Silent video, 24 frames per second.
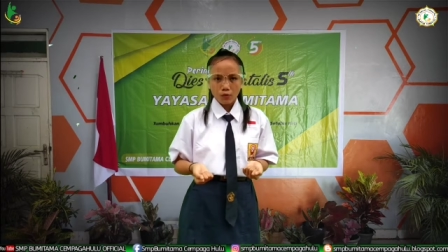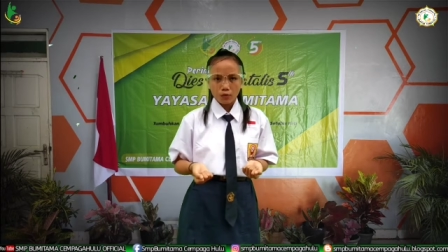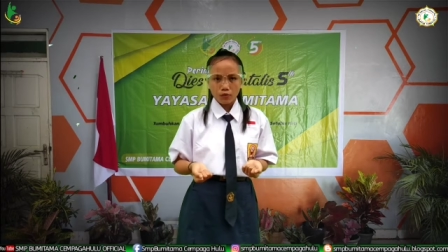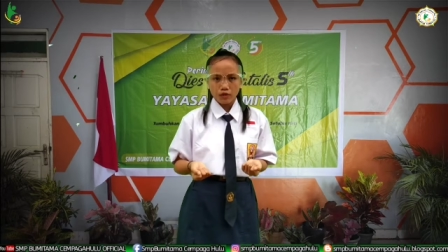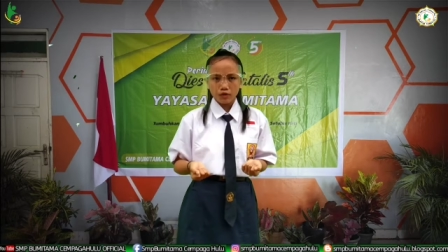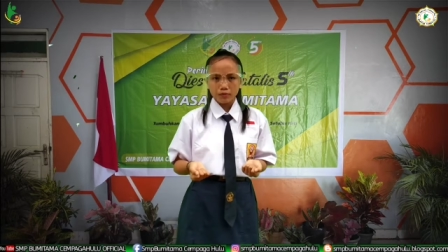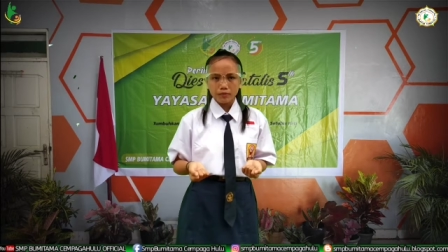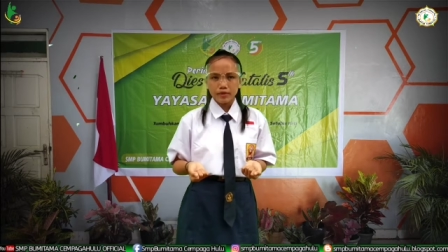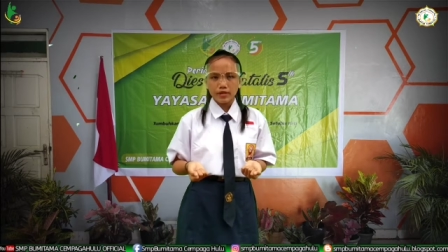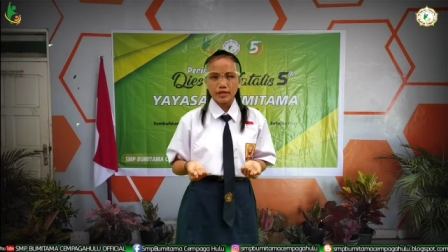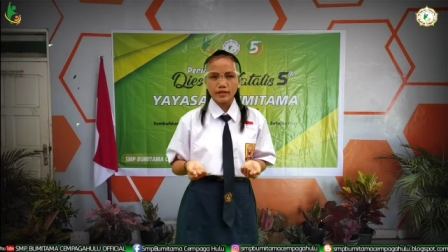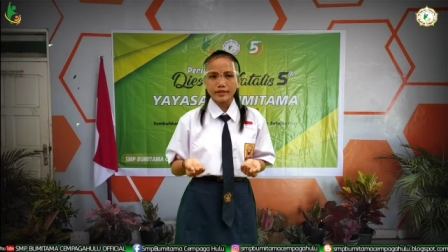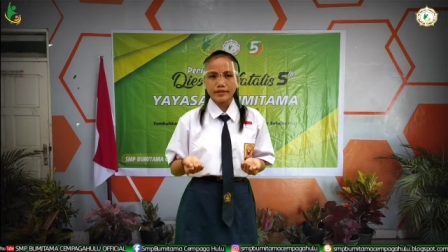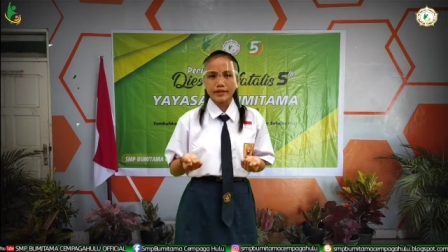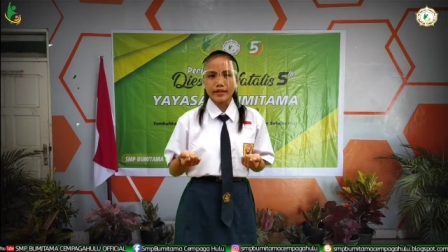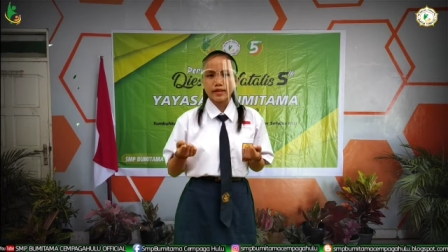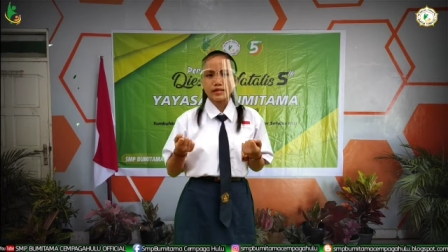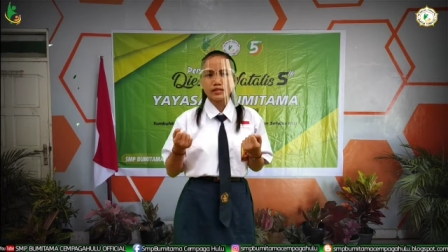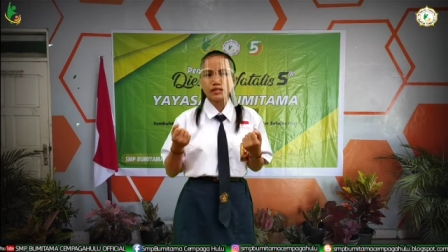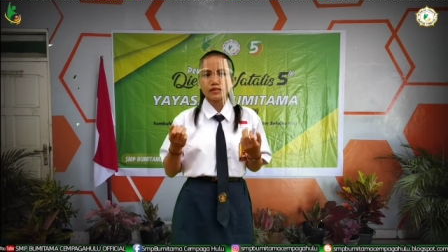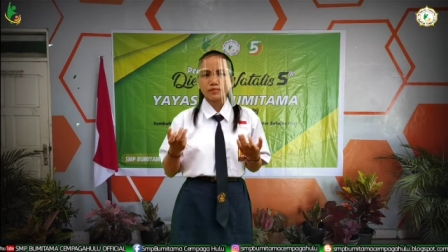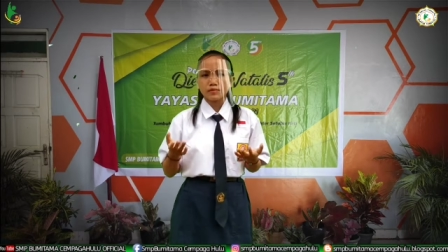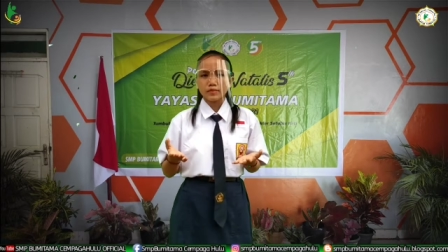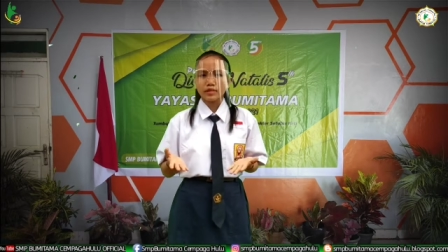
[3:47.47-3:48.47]
will be
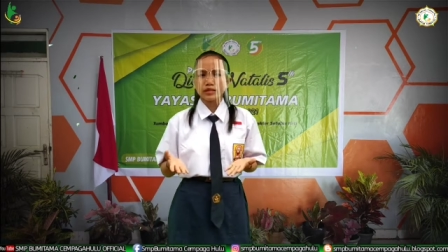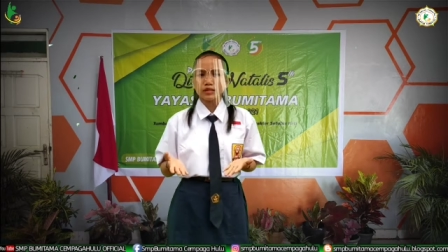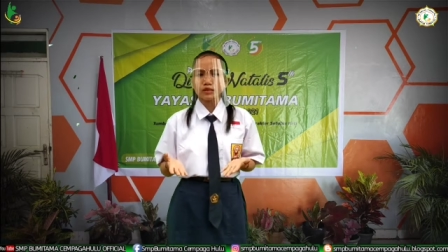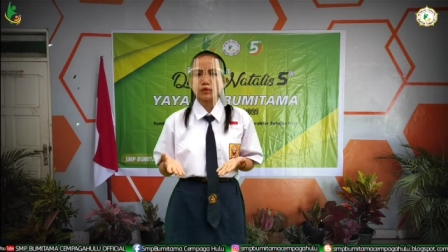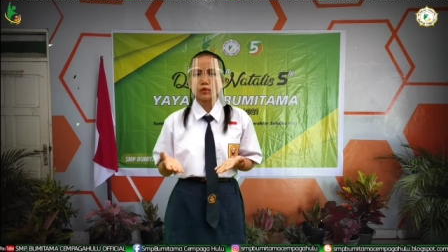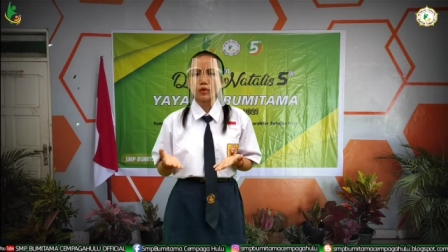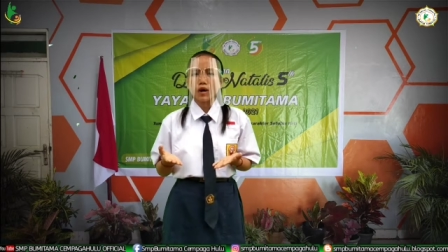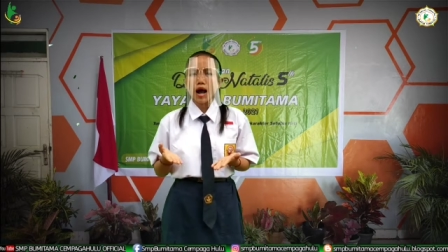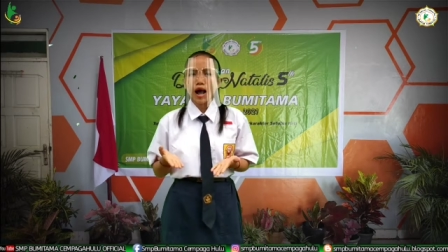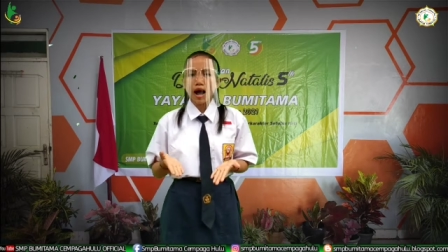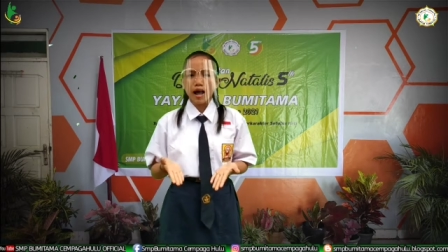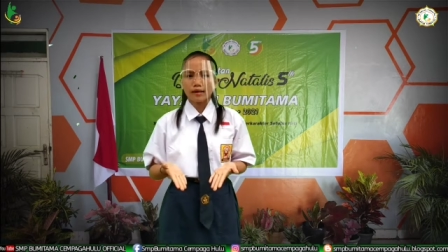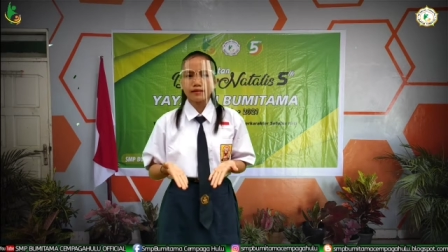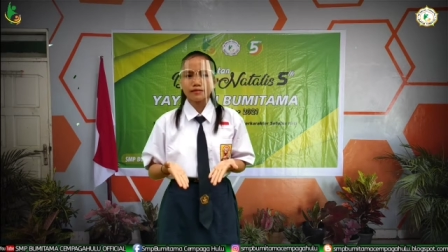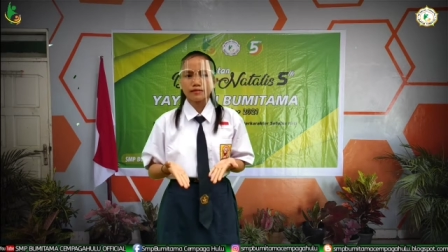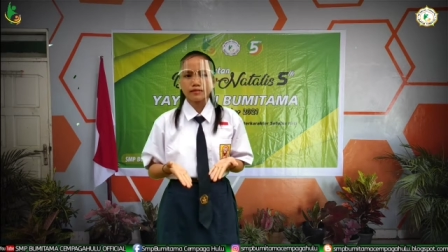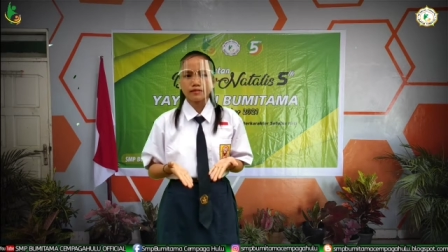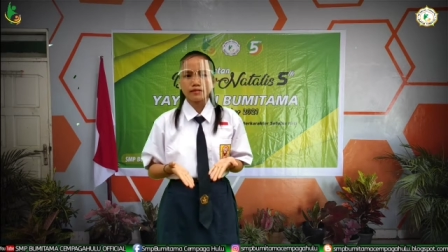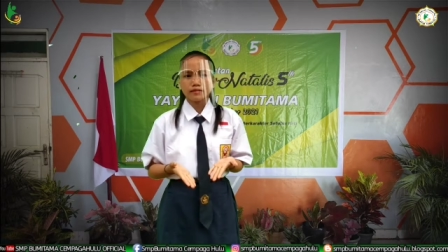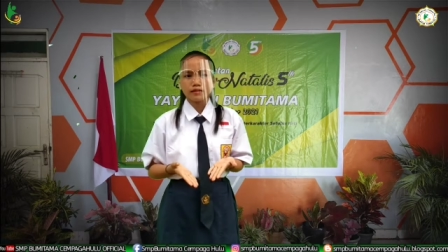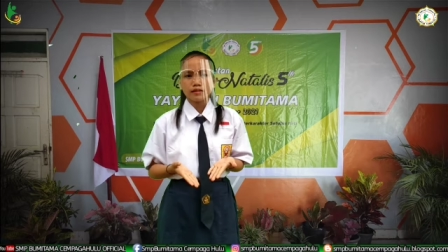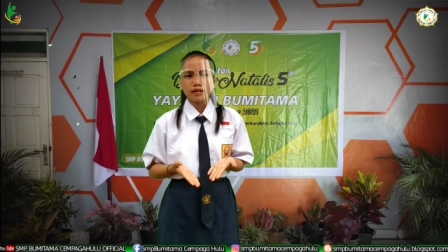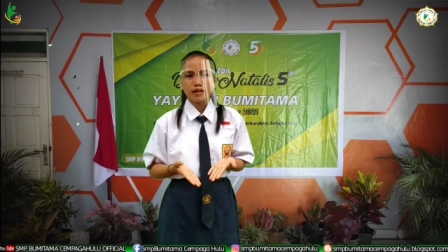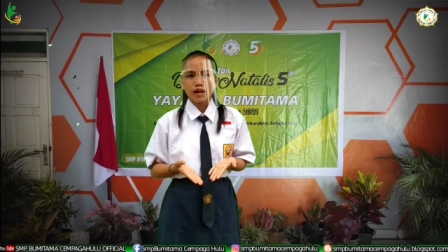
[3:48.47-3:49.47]
transmitted to
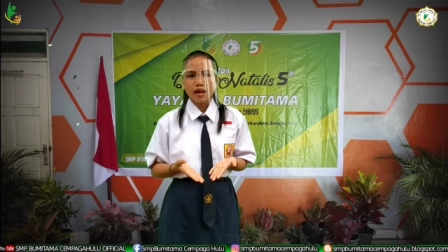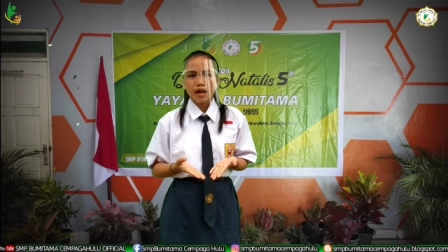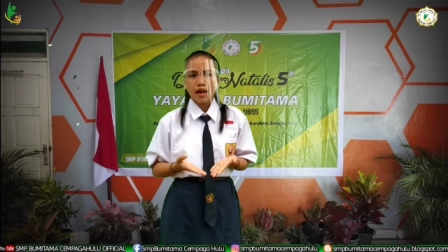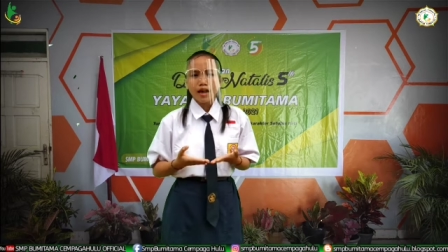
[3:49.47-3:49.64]
us.